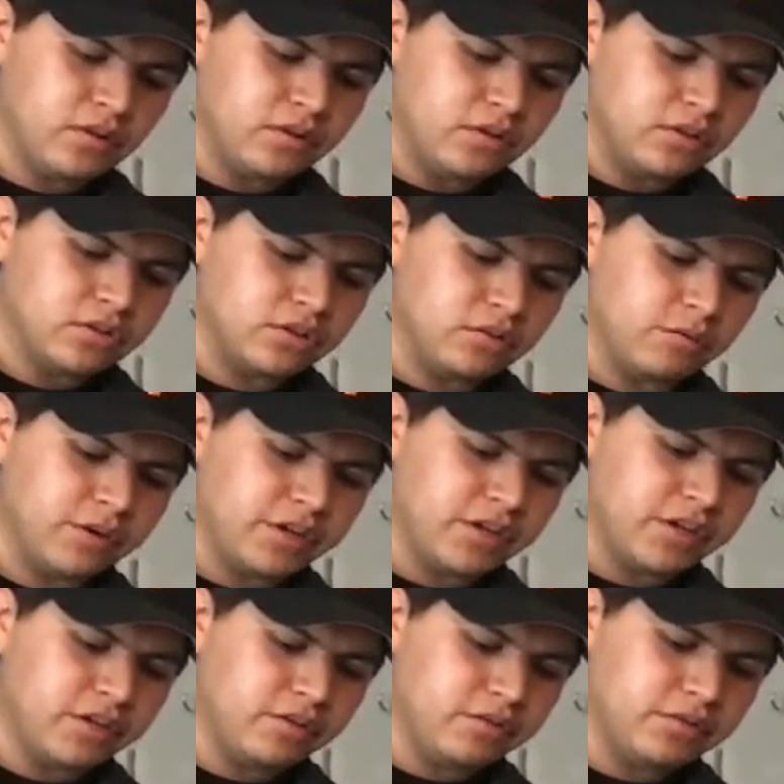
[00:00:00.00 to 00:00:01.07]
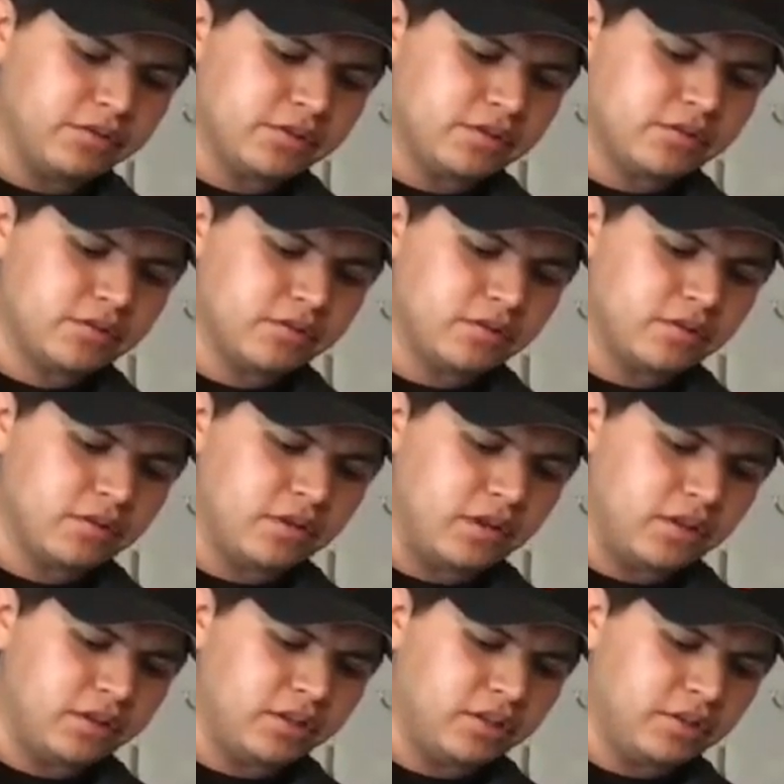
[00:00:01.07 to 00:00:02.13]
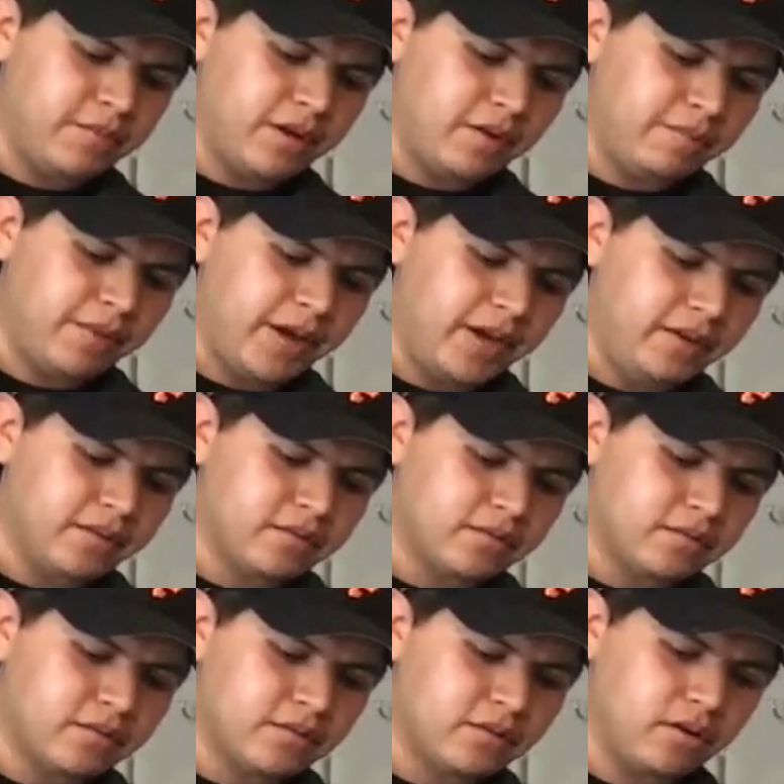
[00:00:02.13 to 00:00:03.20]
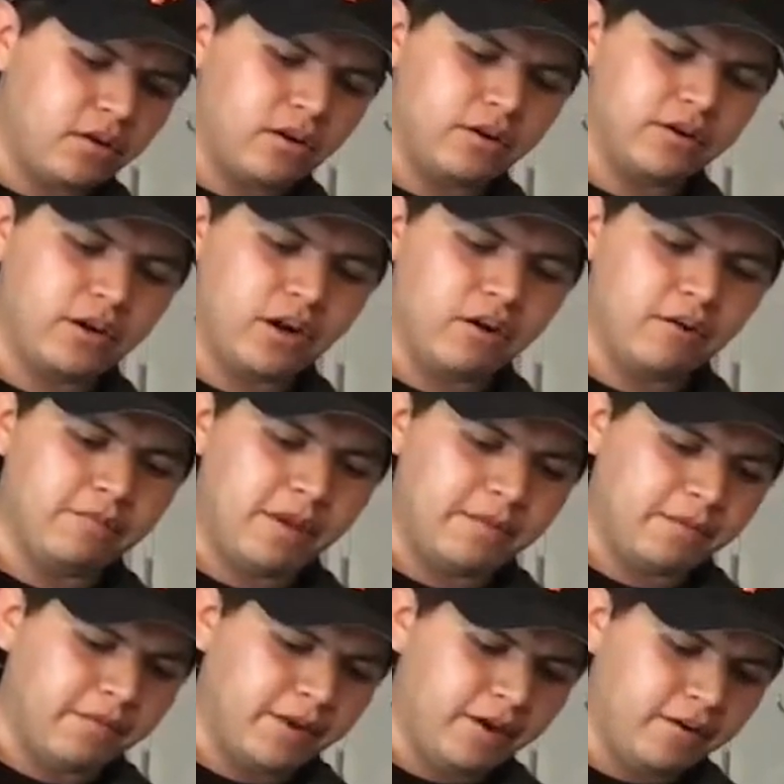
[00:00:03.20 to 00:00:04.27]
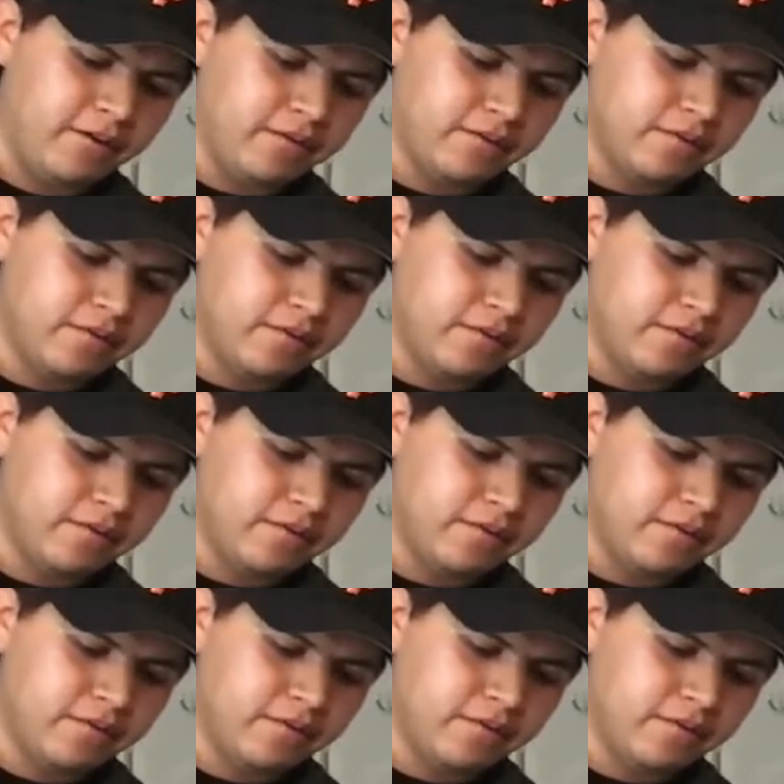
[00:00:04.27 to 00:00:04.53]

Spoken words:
So we're going to use a little amount of paint on our baby bear.